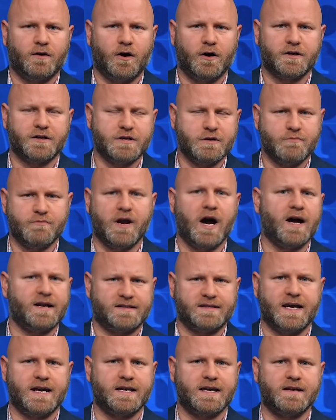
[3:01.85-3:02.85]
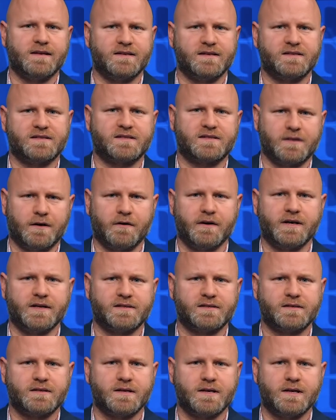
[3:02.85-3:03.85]
on you not taking this
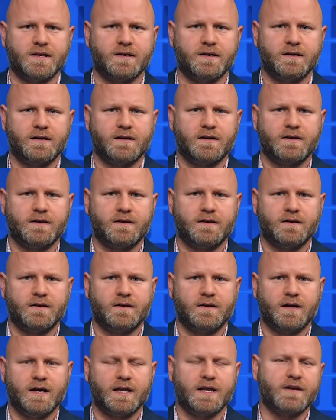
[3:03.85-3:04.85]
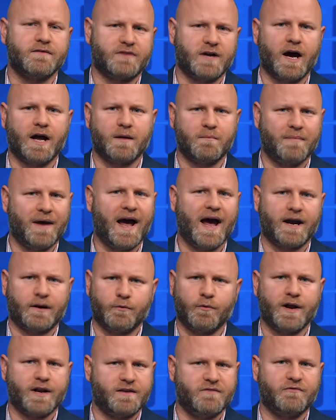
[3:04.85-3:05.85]
seriously, and they've got a bag
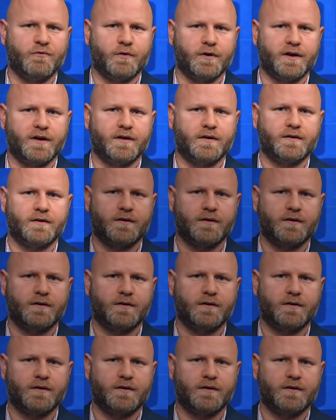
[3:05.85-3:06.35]
ready for you.